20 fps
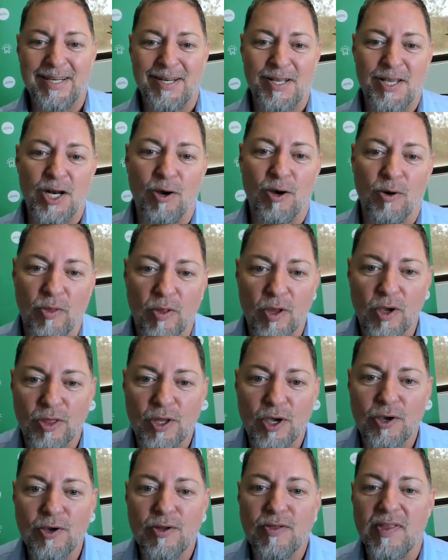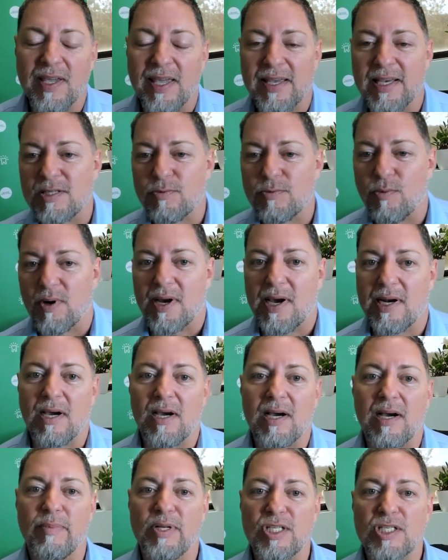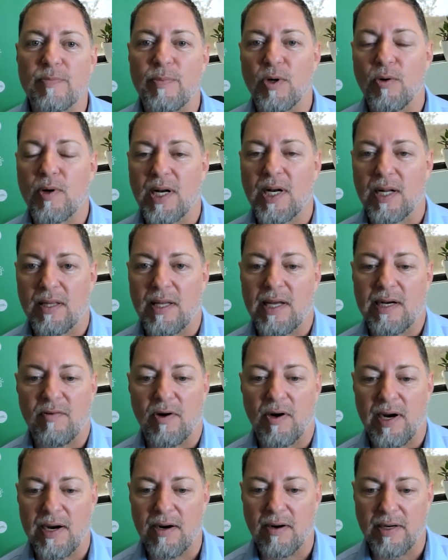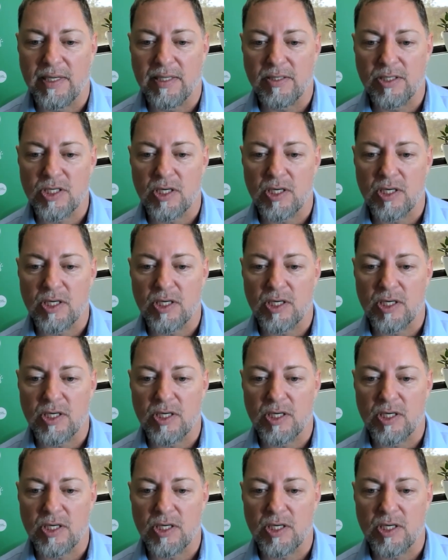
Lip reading: the good thing is we're kind of hub and spoke in a lot of our areas.